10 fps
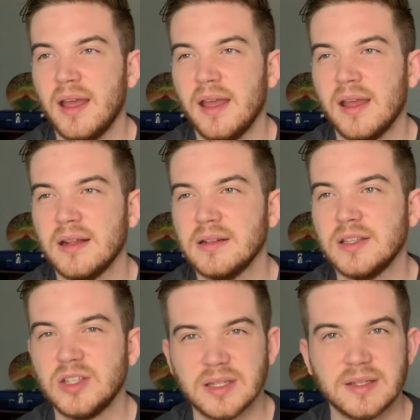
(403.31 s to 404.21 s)
and
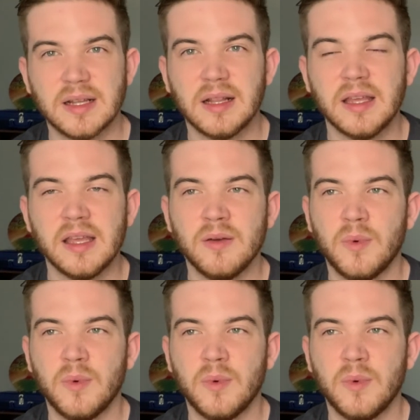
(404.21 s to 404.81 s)
logistically,